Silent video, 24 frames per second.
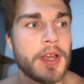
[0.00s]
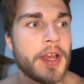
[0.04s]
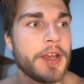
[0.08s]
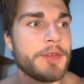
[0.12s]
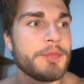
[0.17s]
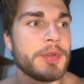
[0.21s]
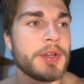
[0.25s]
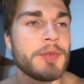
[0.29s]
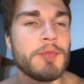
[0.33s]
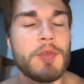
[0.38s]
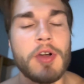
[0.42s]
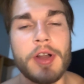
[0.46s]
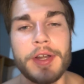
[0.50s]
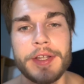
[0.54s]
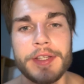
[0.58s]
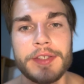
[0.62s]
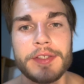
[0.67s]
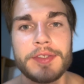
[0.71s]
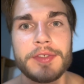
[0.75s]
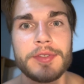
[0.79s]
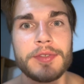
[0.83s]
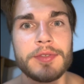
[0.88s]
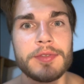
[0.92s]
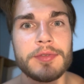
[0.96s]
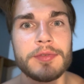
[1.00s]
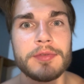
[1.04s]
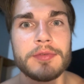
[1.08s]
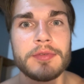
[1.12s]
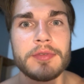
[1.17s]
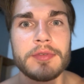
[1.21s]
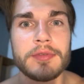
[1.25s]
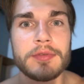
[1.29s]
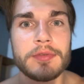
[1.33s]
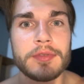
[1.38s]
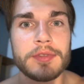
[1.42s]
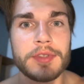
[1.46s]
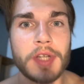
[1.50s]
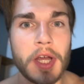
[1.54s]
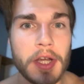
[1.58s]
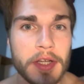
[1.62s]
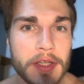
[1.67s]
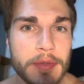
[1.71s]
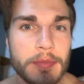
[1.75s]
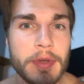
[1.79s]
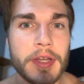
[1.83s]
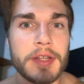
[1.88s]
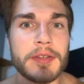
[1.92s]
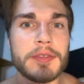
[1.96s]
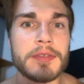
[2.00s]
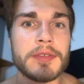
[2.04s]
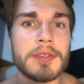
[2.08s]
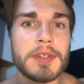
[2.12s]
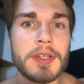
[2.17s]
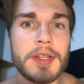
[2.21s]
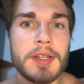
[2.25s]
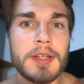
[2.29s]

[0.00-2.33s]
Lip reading: I've been wanting to document